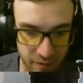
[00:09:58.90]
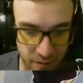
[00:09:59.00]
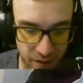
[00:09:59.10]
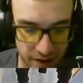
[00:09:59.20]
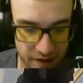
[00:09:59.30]

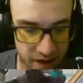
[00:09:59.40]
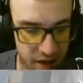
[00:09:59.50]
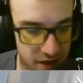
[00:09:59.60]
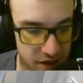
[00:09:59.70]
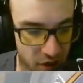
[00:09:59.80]
like
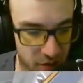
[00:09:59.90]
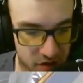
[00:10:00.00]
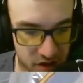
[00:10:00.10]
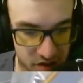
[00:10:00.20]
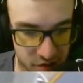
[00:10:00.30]
the armor
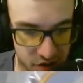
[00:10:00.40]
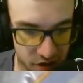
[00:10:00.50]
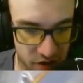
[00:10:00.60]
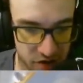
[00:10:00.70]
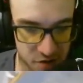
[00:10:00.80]
doesn't
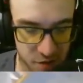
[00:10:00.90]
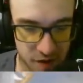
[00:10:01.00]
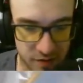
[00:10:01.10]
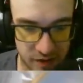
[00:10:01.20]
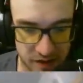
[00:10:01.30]
recharge as well.
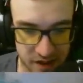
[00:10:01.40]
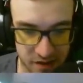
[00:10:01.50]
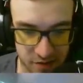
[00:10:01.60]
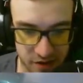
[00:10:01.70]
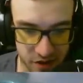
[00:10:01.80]
It doesn't
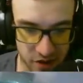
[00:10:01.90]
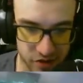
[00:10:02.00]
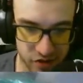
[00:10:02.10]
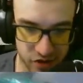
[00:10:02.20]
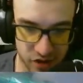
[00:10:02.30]

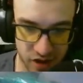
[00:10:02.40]
recharge.